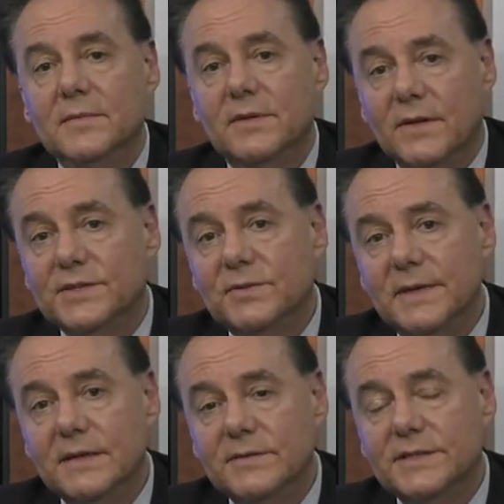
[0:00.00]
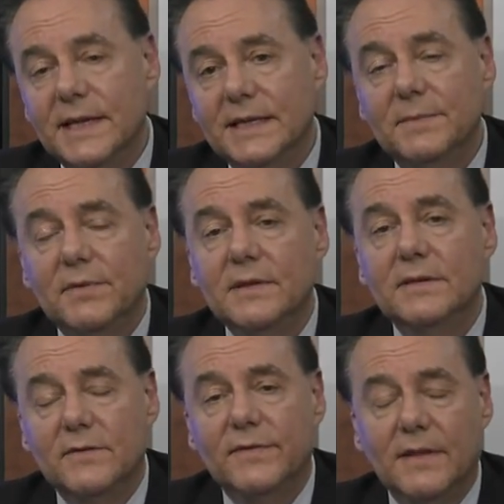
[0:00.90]
but also meant understanding the
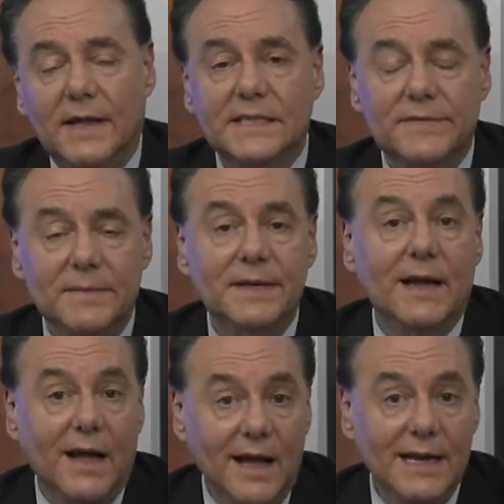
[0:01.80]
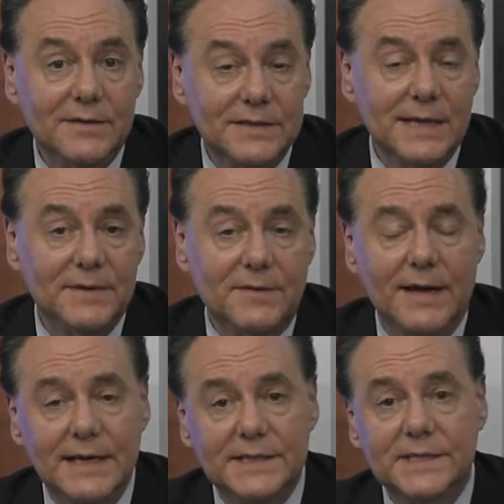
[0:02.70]
political philosophy behind our
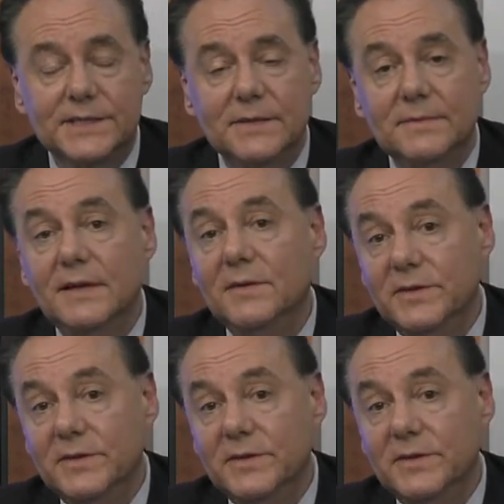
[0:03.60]
democratic system,